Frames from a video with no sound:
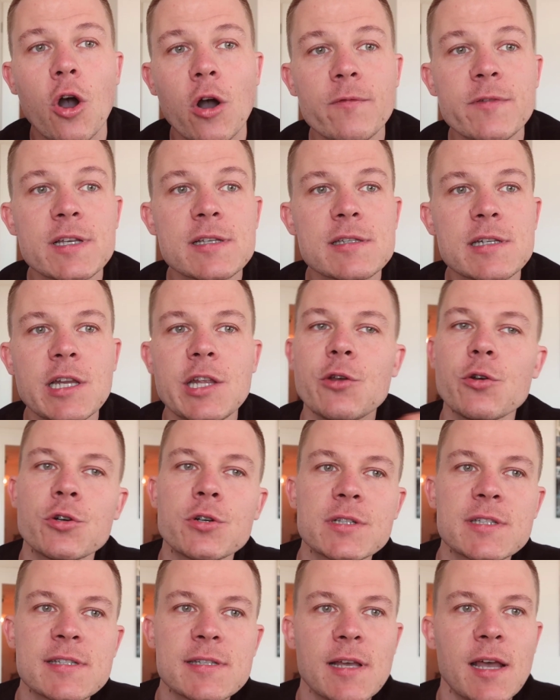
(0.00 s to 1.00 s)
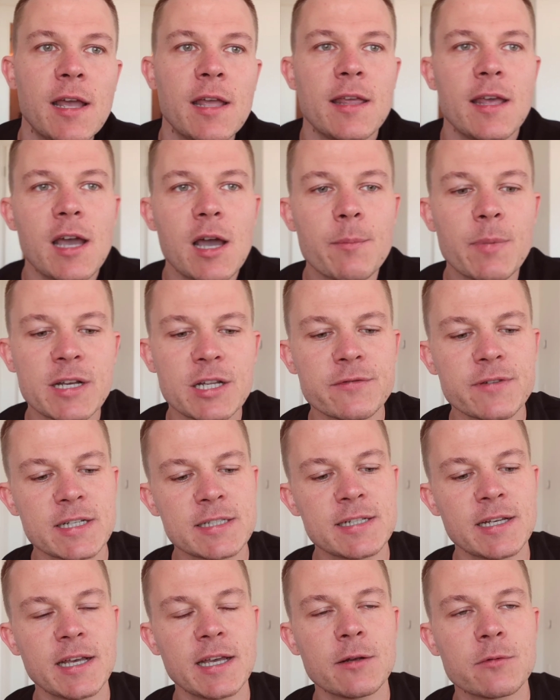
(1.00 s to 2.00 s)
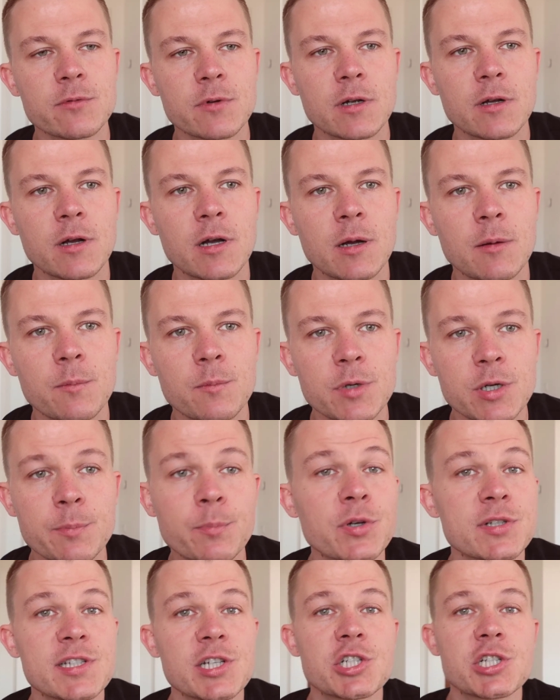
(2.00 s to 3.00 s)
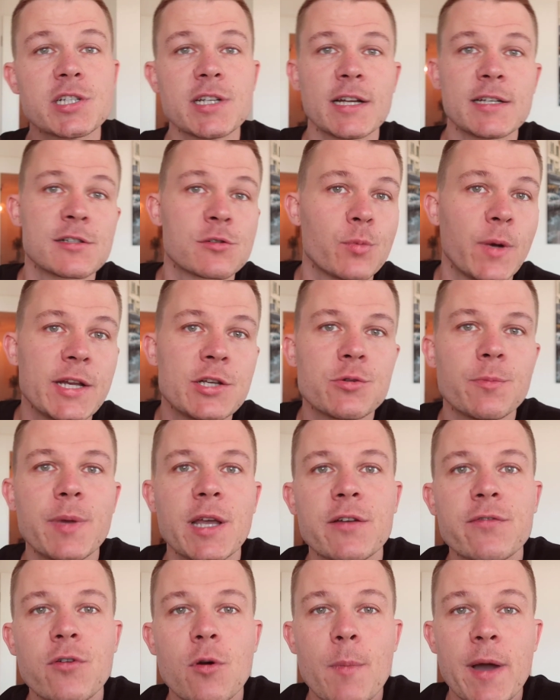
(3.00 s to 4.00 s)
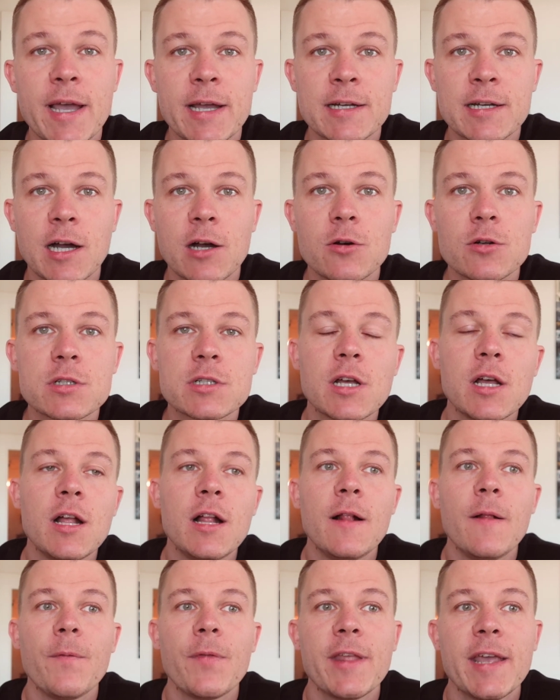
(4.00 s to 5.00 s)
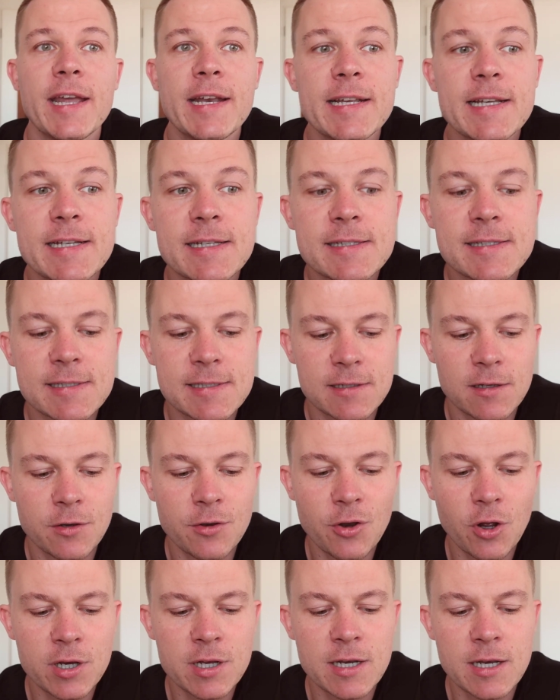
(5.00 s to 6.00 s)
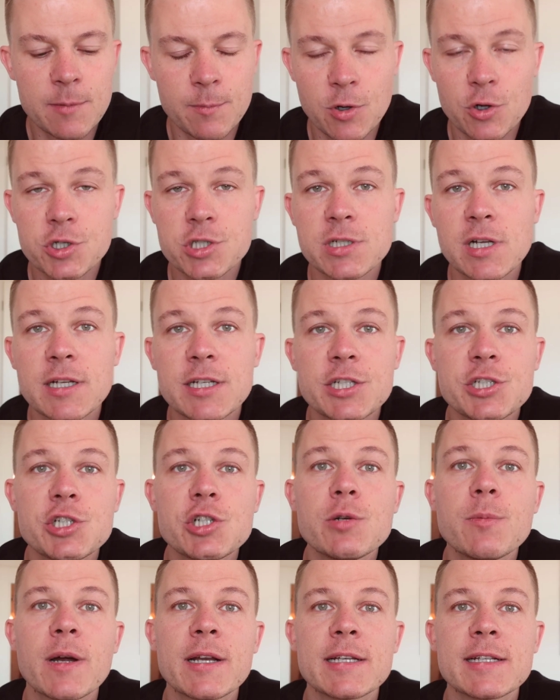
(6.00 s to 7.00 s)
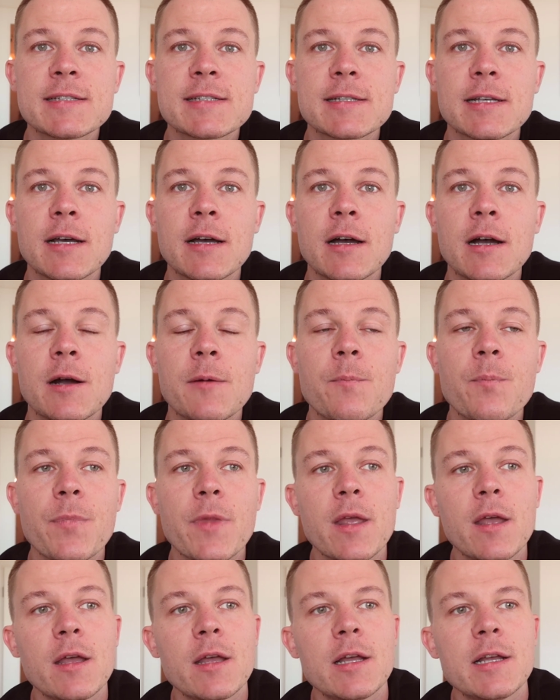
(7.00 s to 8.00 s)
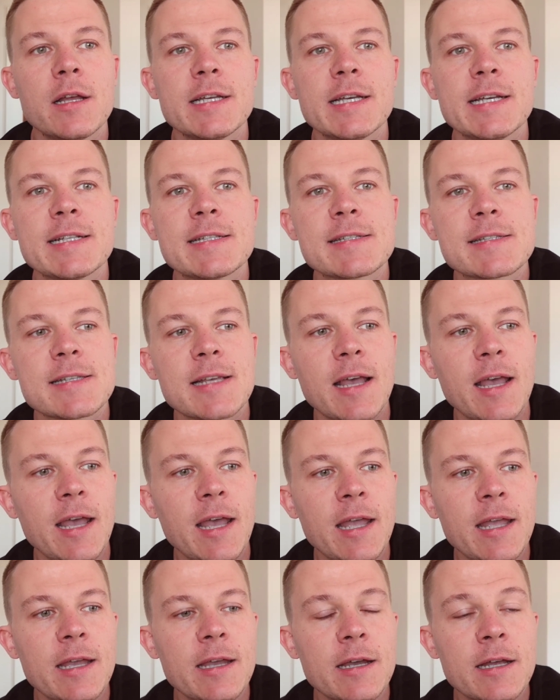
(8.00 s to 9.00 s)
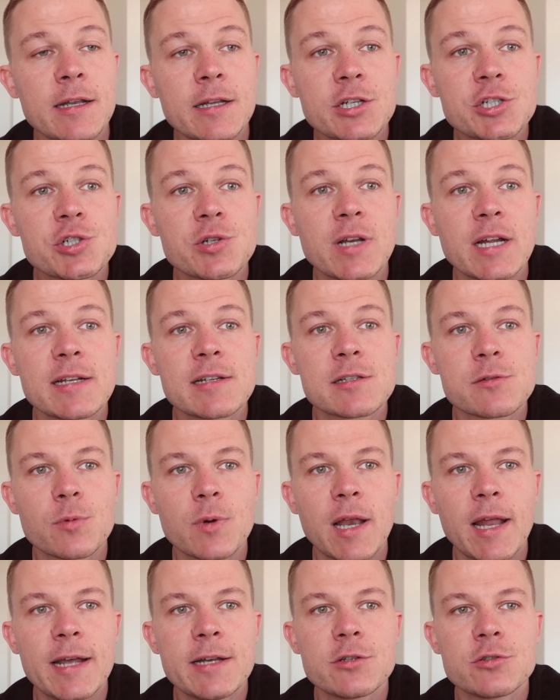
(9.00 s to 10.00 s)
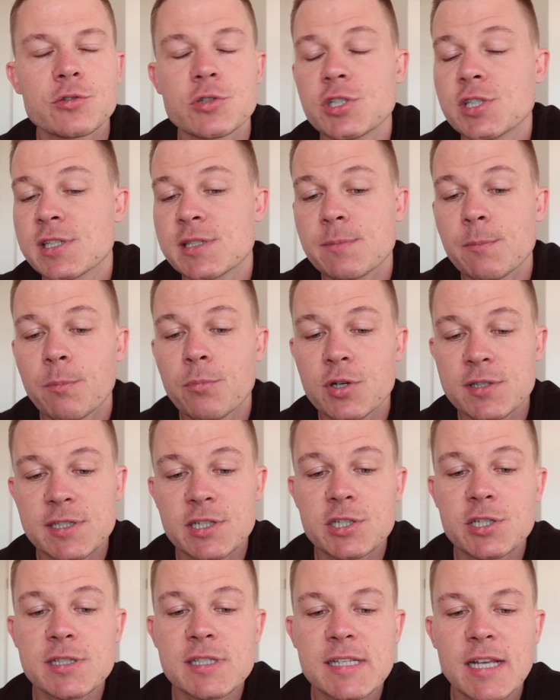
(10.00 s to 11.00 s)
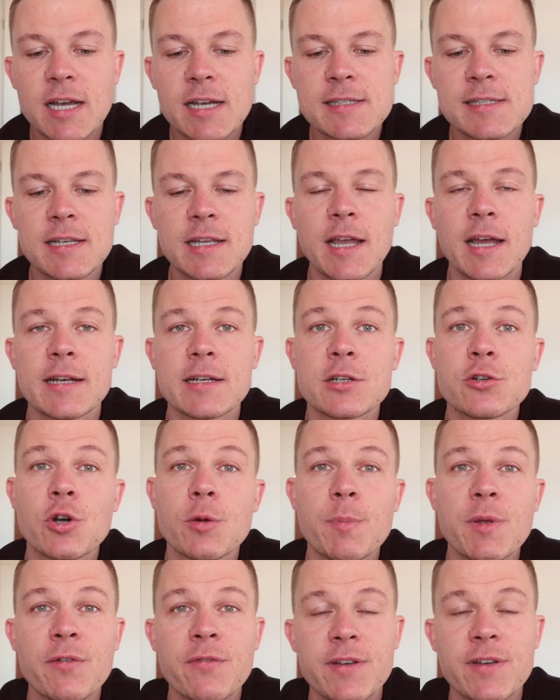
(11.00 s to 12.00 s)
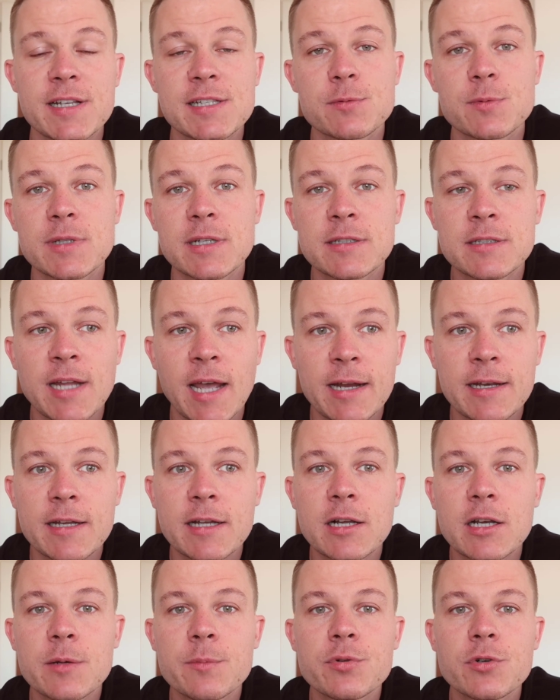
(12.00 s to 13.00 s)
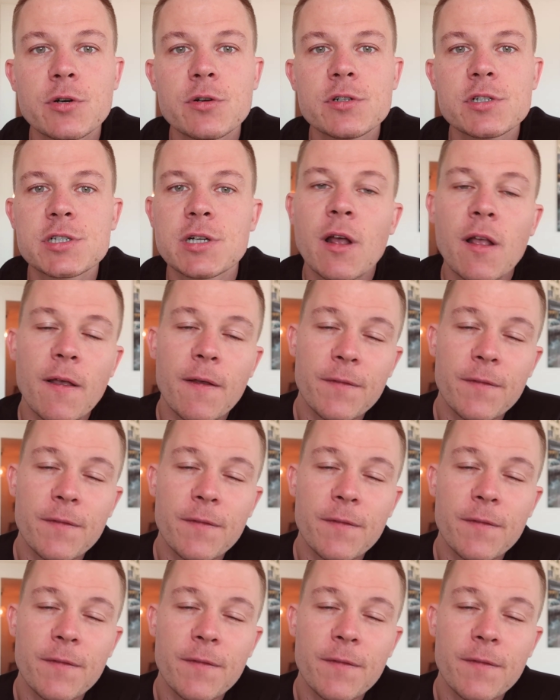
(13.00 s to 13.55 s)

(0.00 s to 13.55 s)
Obviously, you could say, yeah, but if I take a position that is way too big for my account, it is not an emotional issue, but it's an issue that is related to just position sizing, and it could be fixed with a technical approach.